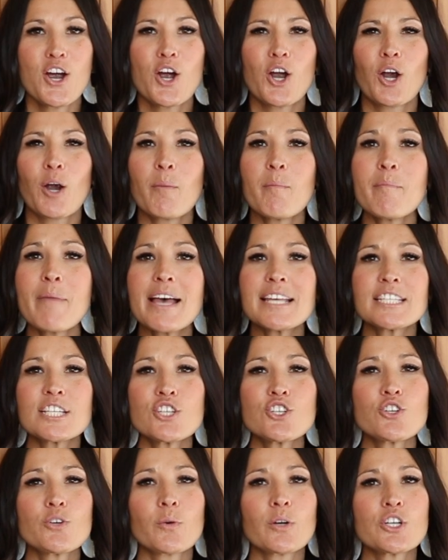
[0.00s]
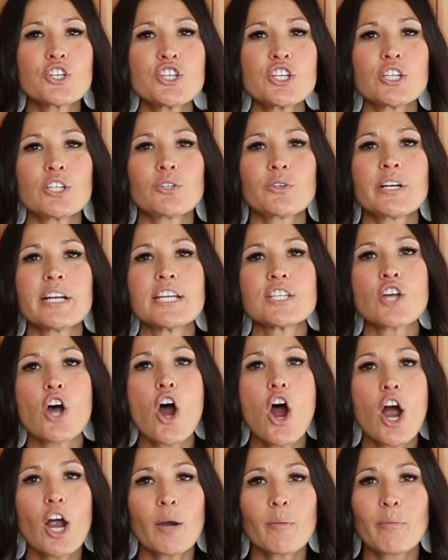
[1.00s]
Her message to her children is a
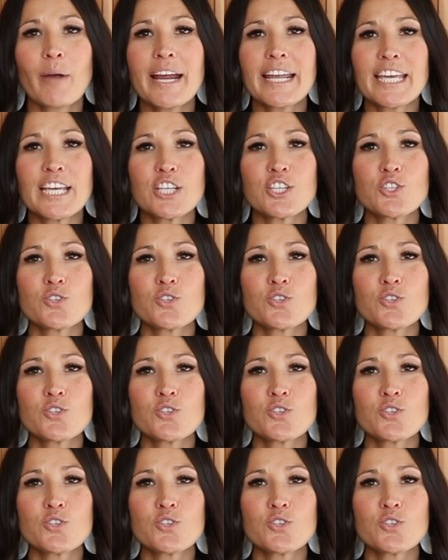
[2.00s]
heartbreaking